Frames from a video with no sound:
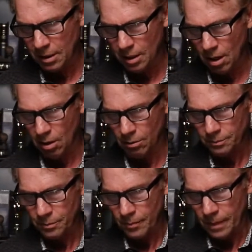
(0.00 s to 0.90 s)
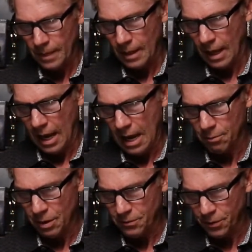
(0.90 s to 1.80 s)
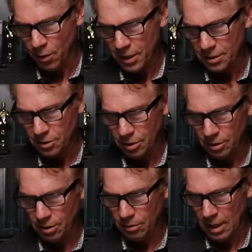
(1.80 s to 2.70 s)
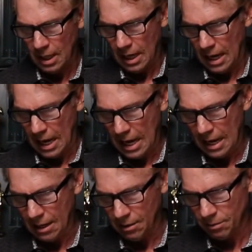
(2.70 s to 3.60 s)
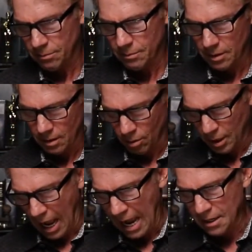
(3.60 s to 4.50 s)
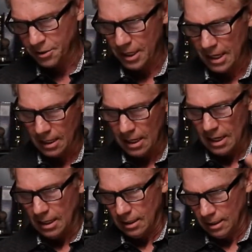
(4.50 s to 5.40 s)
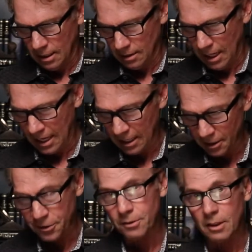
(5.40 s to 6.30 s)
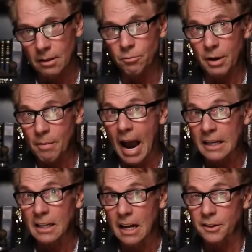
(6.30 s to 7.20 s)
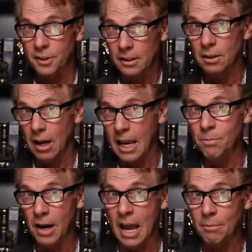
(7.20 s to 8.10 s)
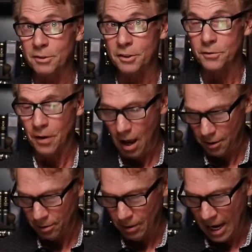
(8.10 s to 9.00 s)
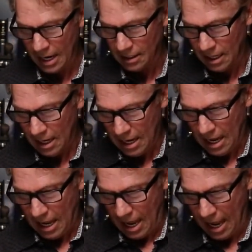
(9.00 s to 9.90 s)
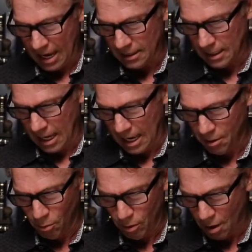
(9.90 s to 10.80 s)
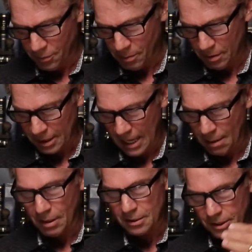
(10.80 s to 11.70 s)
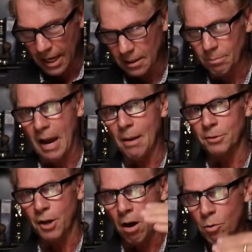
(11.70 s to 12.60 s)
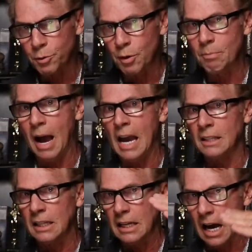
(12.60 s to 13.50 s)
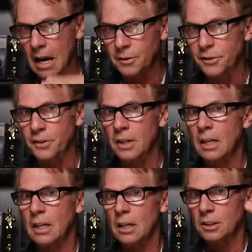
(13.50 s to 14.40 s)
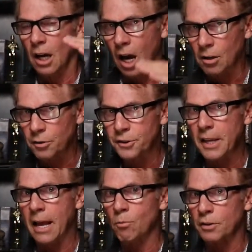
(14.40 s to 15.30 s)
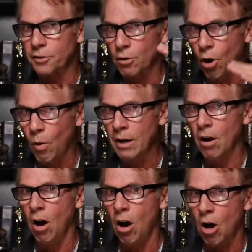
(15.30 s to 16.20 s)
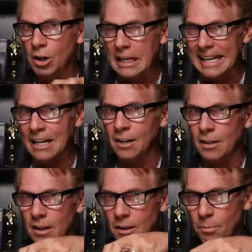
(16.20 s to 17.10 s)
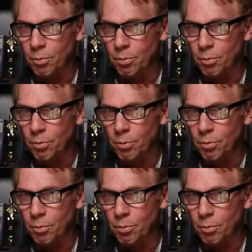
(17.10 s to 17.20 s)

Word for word: ago, uh, referring to uh, Isaac letting us, reminding us that, you know, Abraham is his father, right? And uh, I know we're all familiar with that, but it's like the Bible's always reminding us to understand what's going on in the